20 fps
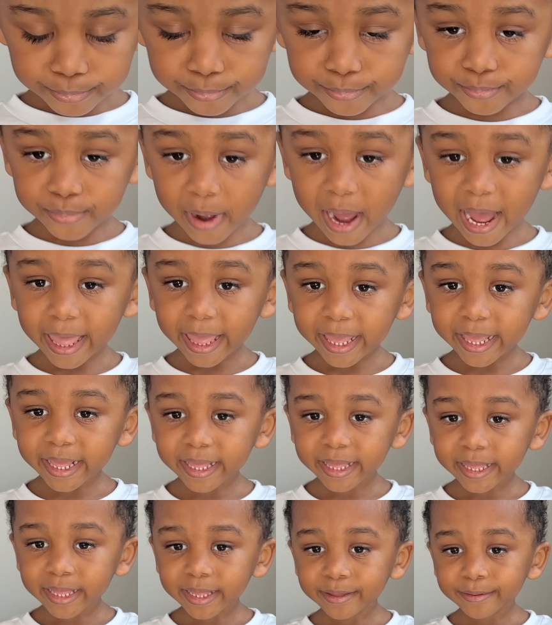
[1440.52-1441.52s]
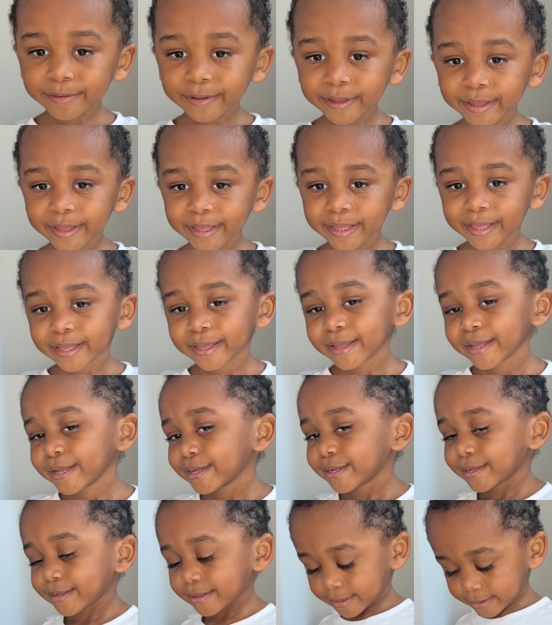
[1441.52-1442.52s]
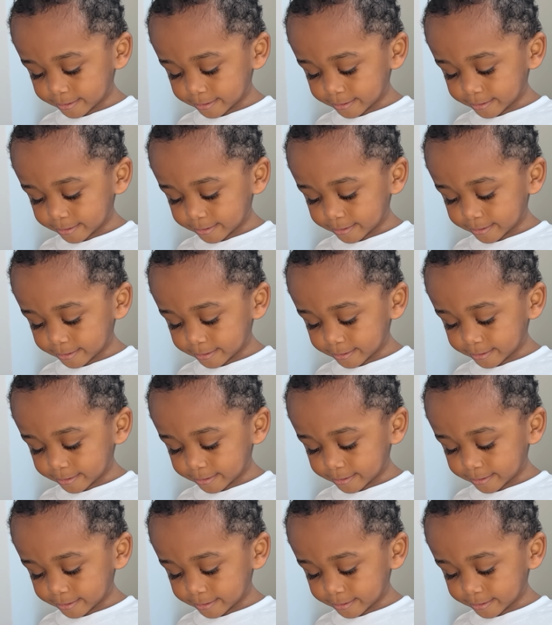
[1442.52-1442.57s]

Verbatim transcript: What? White. Good job.